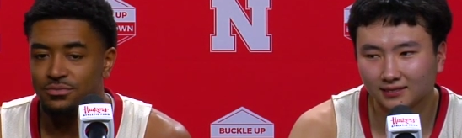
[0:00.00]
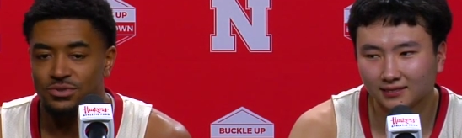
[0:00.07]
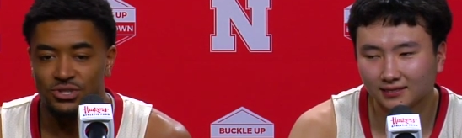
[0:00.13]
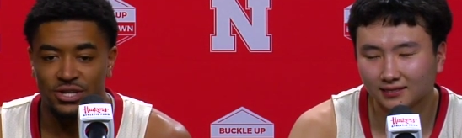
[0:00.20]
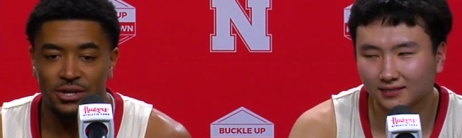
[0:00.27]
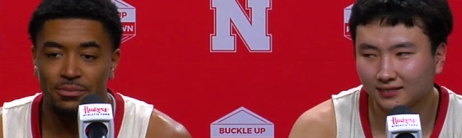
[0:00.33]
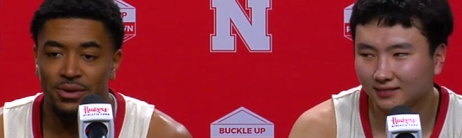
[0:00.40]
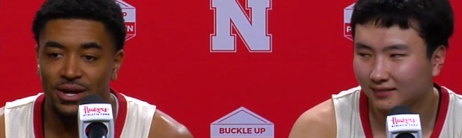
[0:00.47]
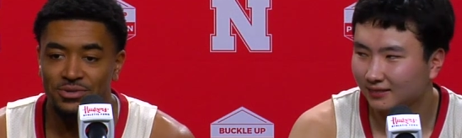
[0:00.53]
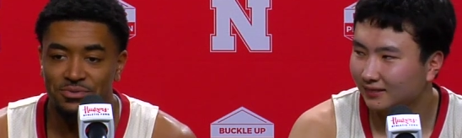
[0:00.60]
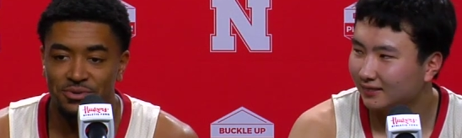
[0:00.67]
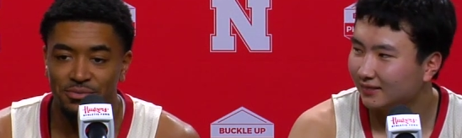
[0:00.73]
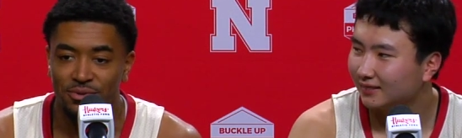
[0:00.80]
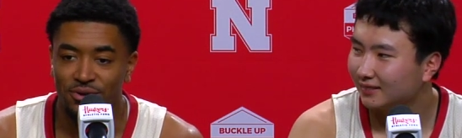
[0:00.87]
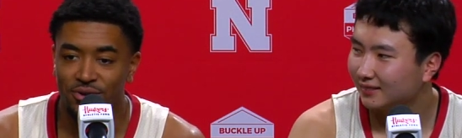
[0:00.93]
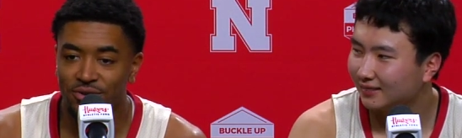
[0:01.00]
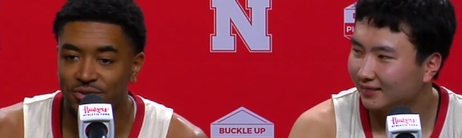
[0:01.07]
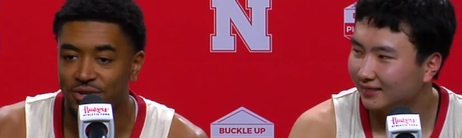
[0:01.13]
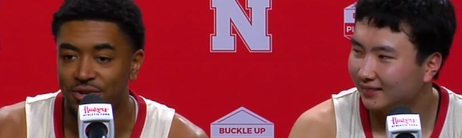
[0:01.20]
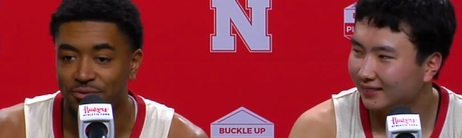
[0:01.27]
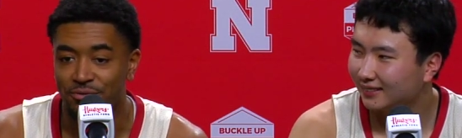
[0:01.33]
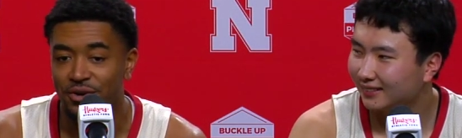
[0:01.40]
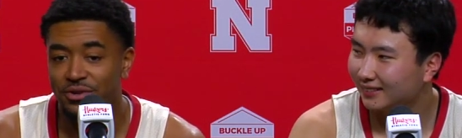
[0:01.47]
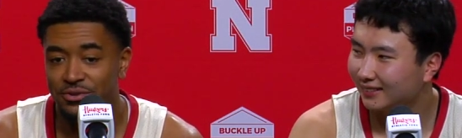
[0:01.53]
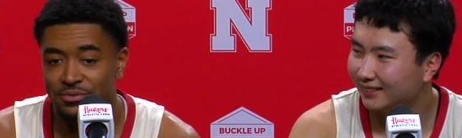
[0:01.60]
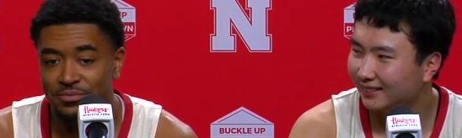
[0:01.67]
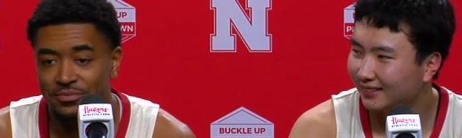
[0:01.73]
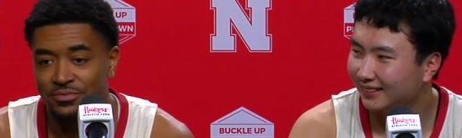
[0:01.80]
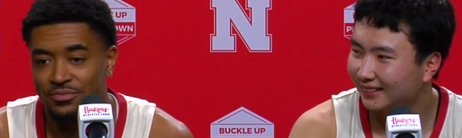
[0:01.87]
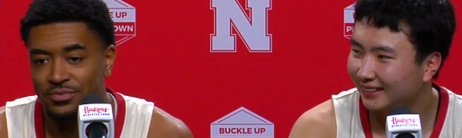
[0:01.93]
Speaker 1: Sam passed me the ball in rhythm.
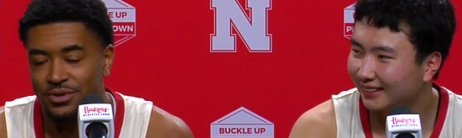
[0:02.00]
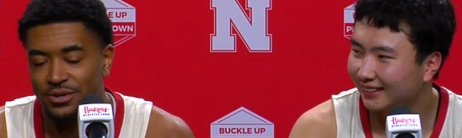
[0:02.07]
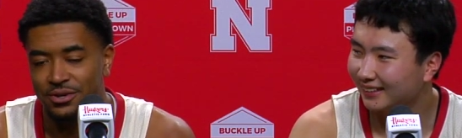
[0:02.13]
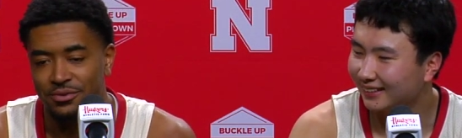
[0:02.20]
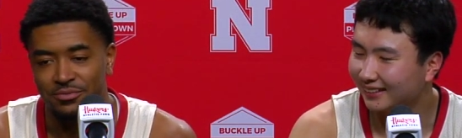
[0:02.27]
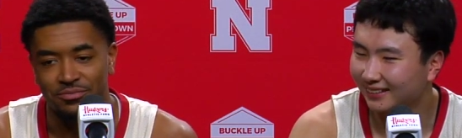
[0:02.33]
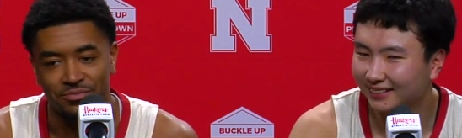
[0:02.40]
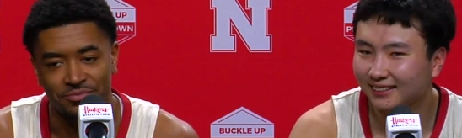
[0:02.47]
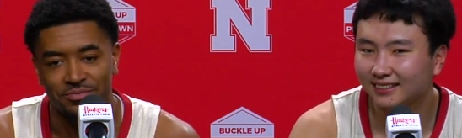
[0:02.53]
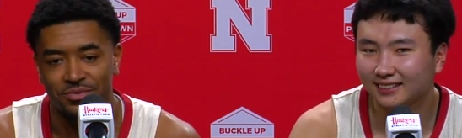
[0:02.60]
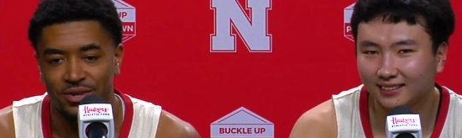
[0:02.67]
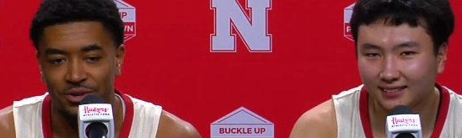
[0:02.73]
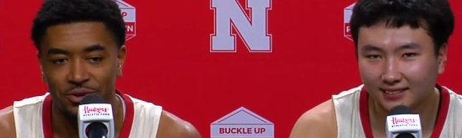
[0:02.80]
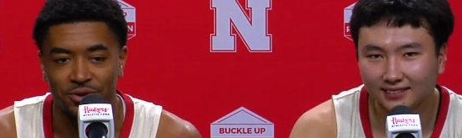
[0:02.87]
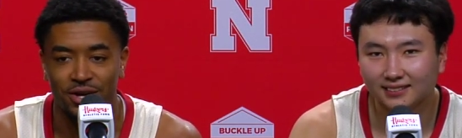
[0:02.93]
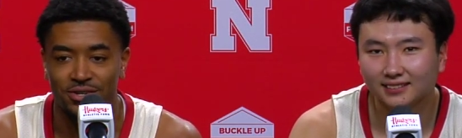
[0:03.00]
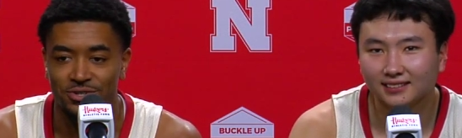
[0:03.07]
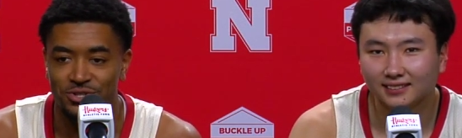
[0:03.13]
Um, you know, I can